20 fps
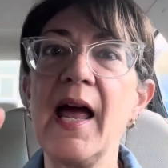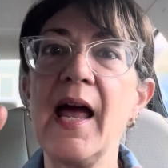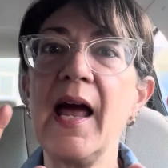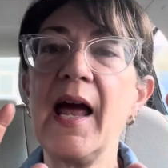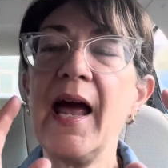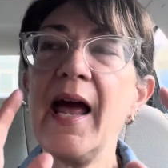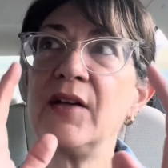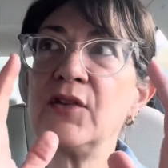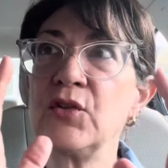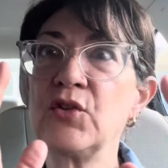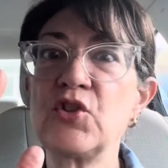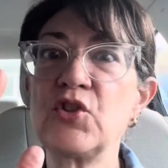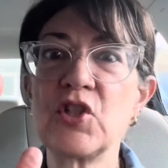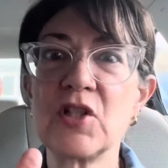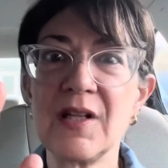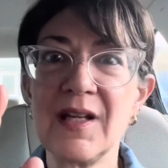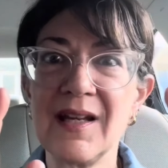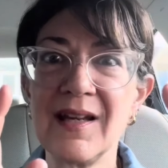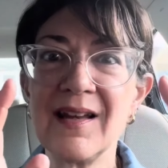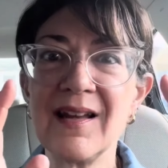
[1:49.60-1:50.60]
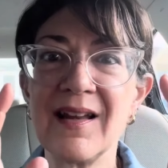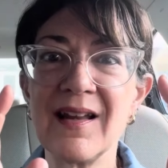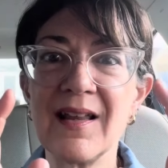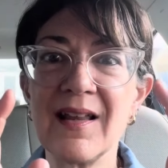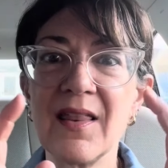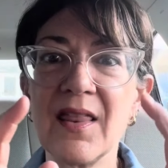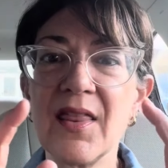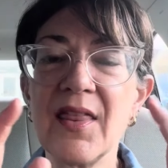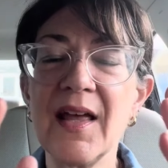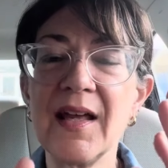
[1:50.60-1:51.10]
energy
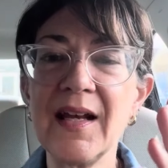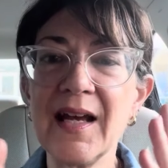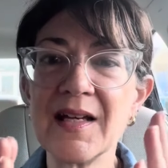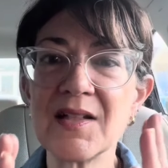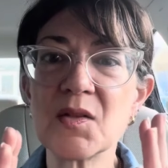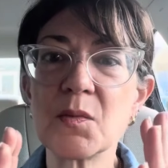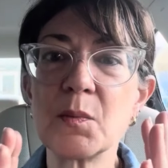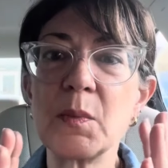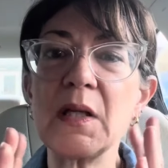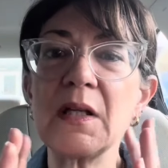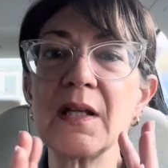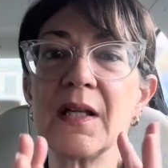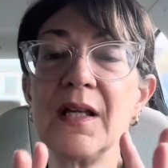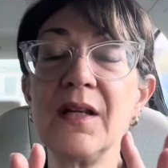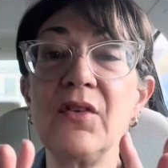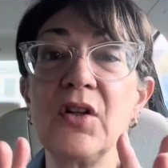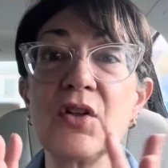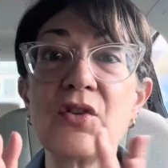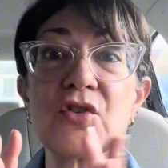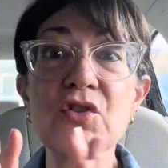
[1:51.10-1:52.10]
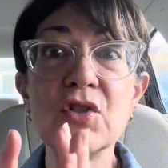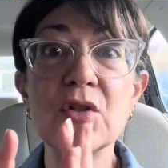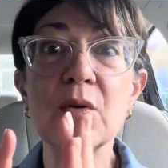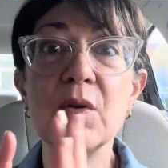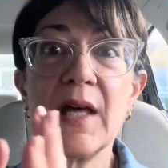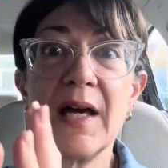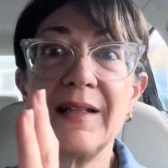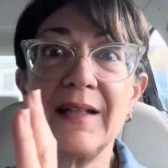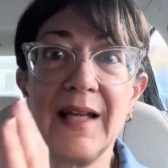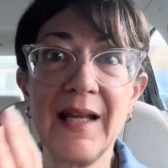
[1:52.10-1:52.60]
that has been given to
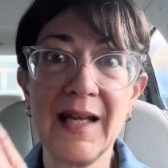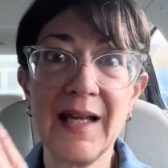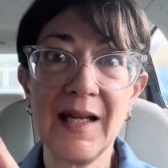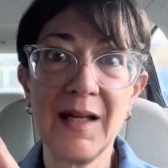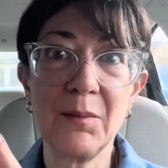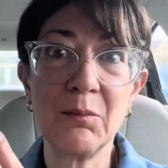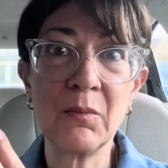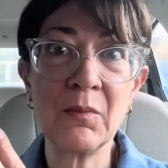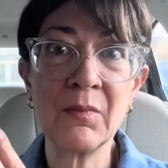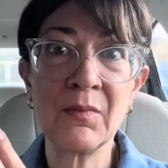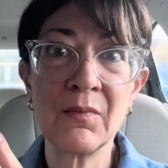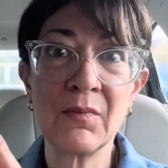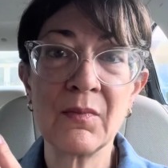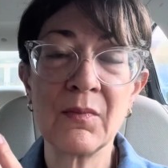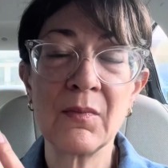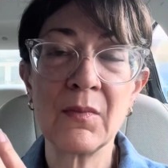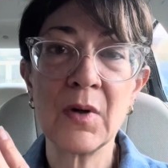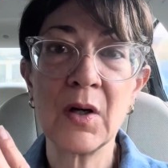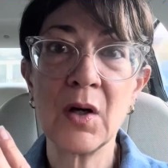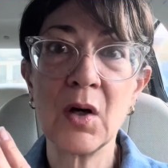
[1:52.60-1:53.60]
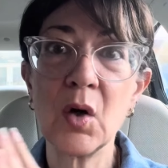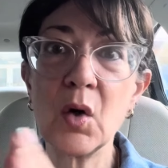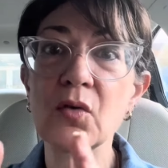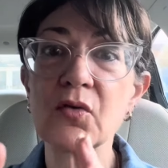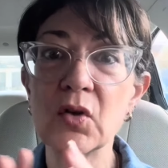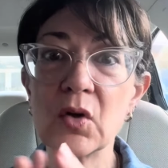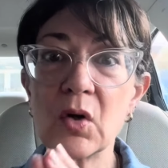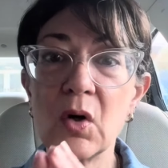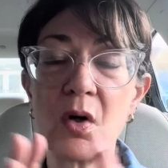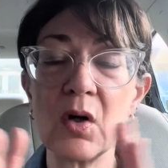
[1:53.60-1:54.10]
that name
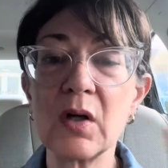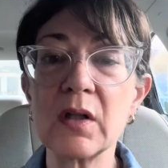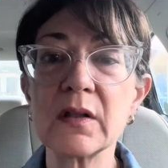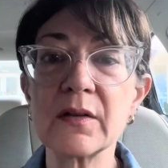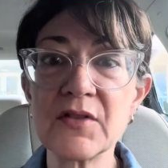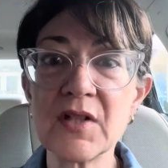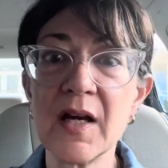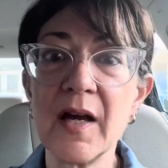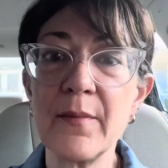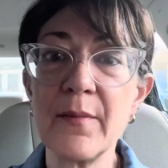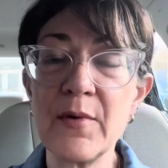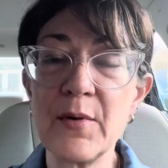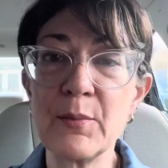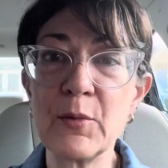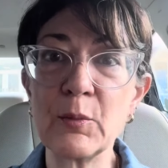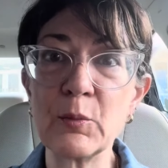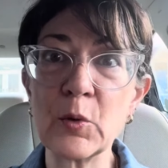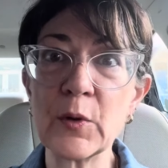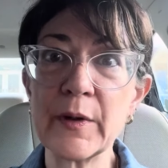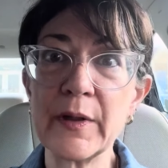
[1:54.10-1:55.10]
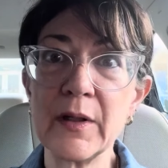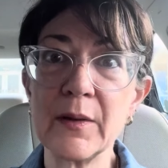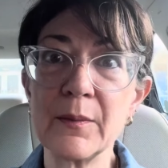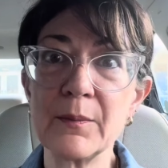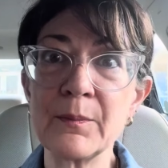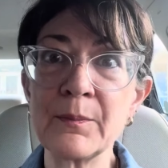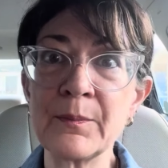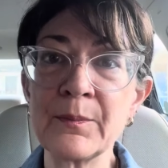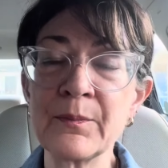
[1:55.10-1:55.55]
over all of time in memoriam.